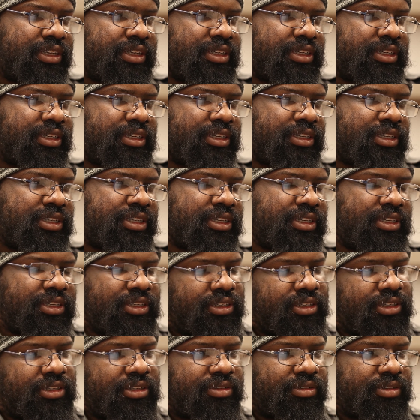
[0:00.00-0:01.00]

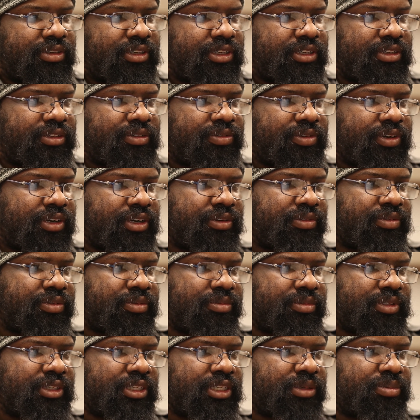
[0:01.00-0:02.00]
Another one is far
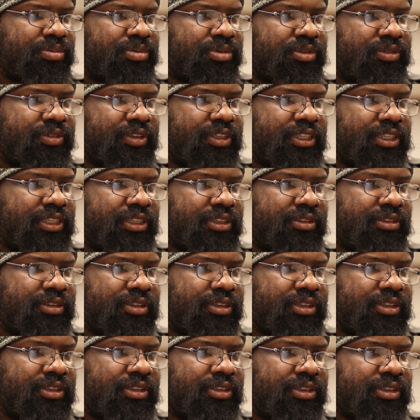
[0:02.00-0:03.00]
from disproving the
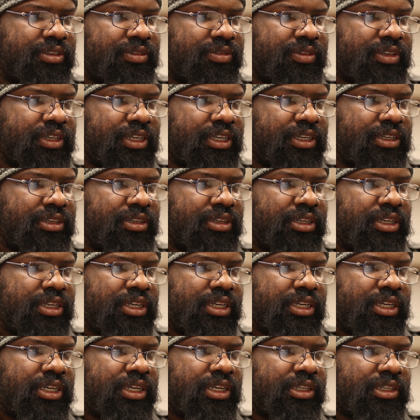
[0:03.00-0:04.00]
existence of God.
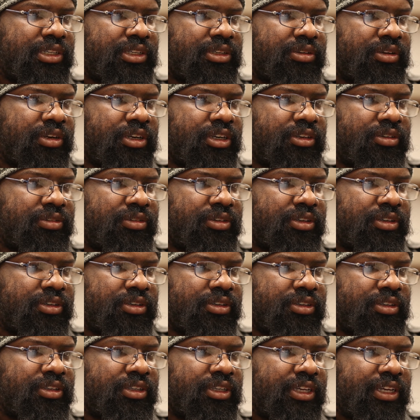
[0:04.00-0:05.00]

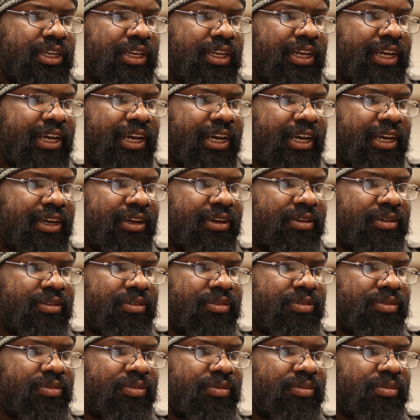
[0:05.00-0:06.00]
Astronomers
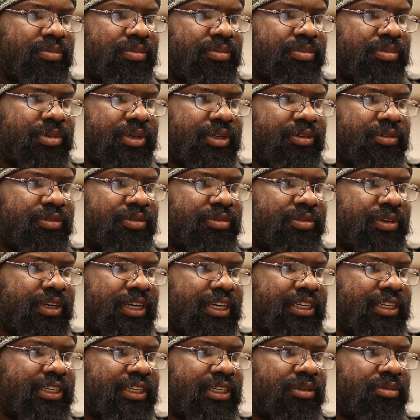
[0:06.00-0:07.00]
have been
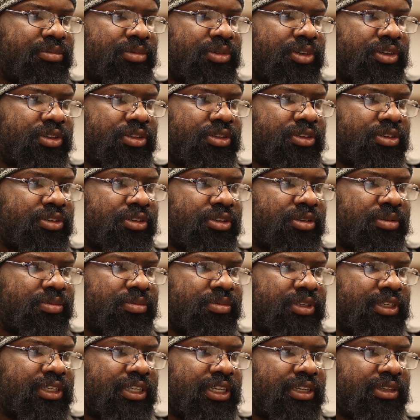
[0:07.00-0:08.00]
finding more
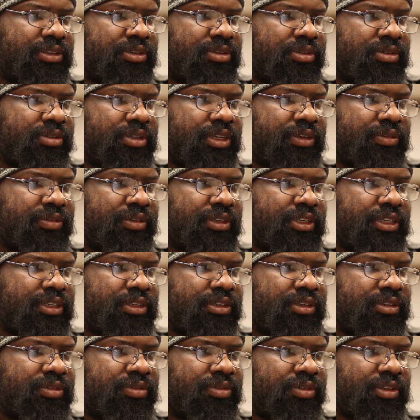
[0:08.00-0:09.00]
circumstantial
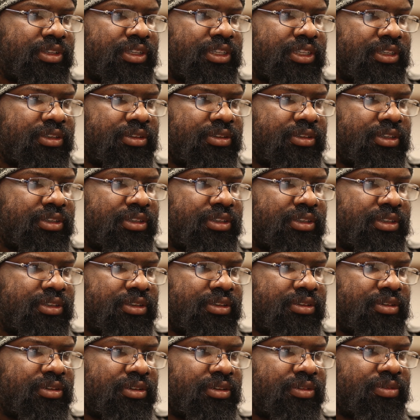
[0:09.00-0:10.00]
evidence for the existence
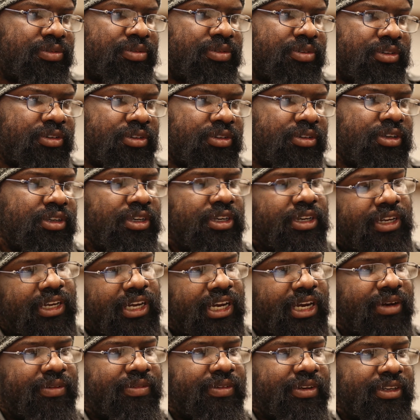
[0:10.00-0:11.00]
or for
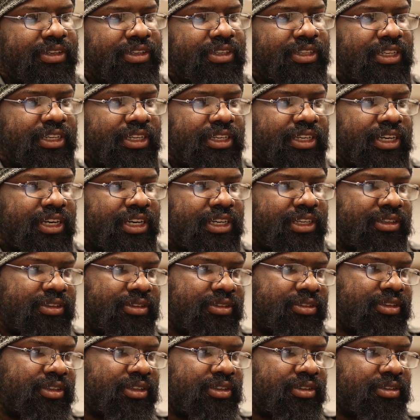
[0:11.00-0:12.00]
evidence that God
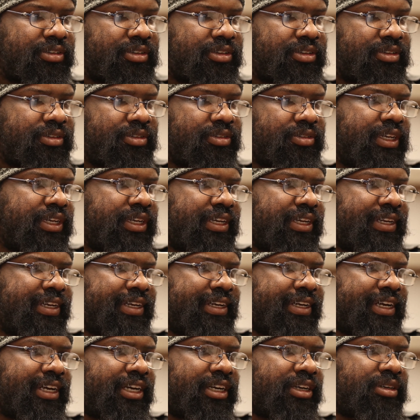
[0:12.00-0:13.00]
exists.
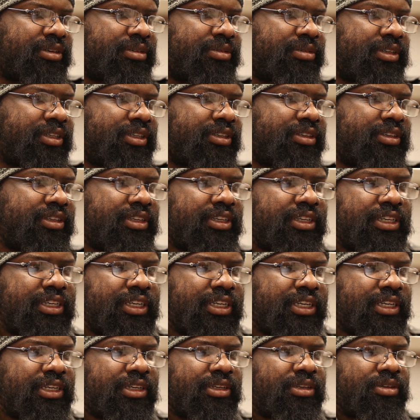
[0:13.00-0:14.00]
Now we see
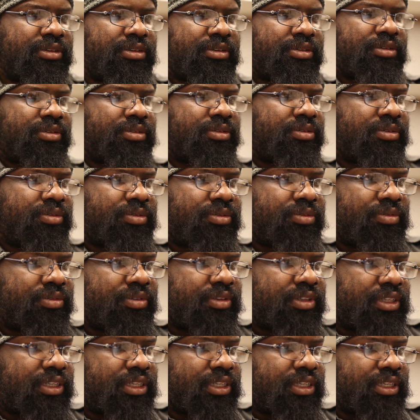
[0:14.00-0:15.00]
how
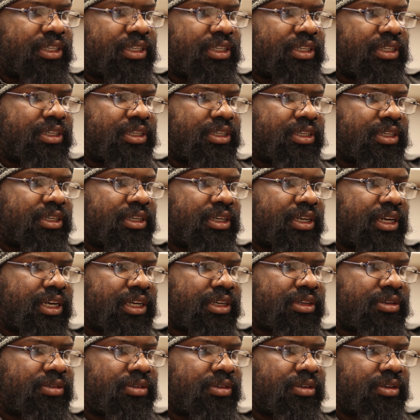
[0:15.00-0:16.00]
the
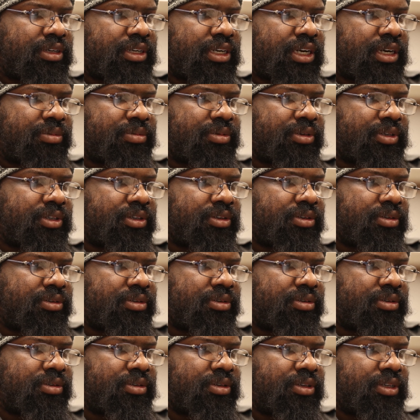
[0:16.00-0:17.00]

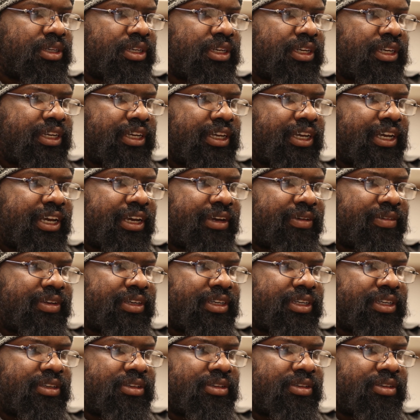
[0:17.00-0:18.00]
astronomical
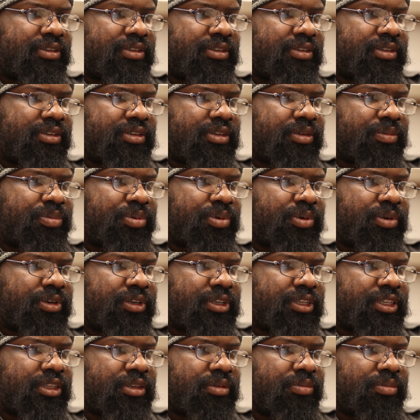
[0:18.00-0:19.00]
evidence
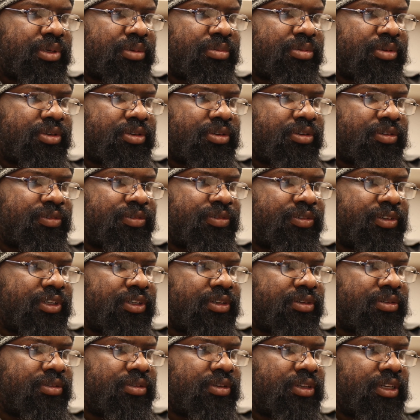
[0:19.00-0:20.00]
supports the biblical
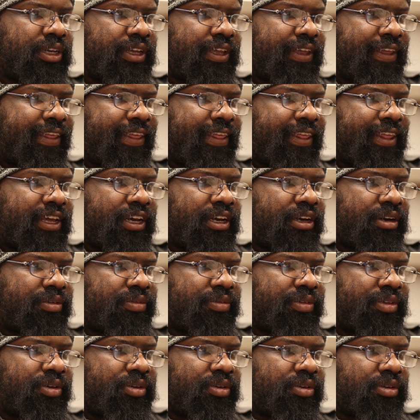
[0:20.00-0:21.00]
view
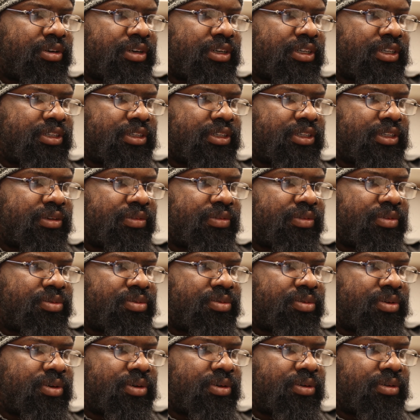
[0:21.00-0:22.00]
of the origins of the
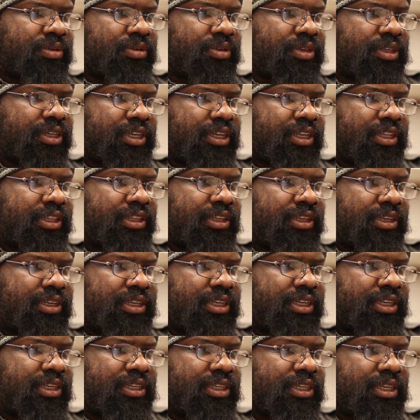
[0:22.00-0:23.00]
world. The
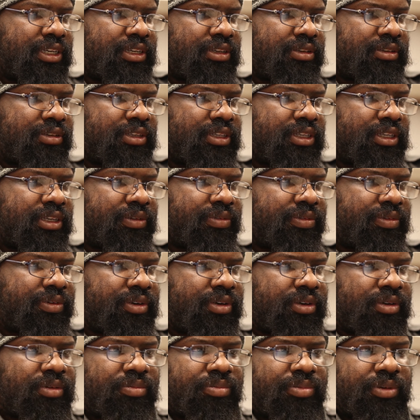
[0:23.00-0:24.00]
details
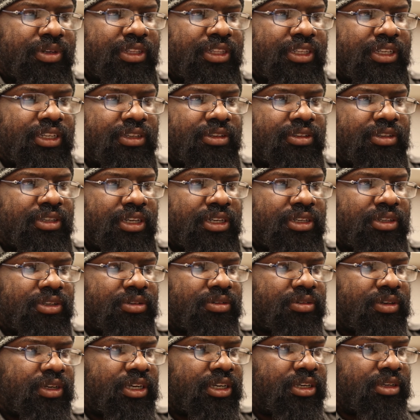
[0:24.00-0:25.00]
differ, but the
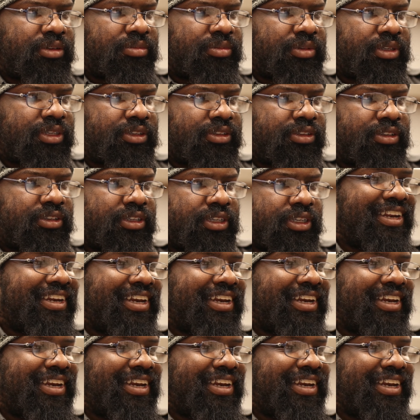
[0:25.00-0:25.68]
essential elements.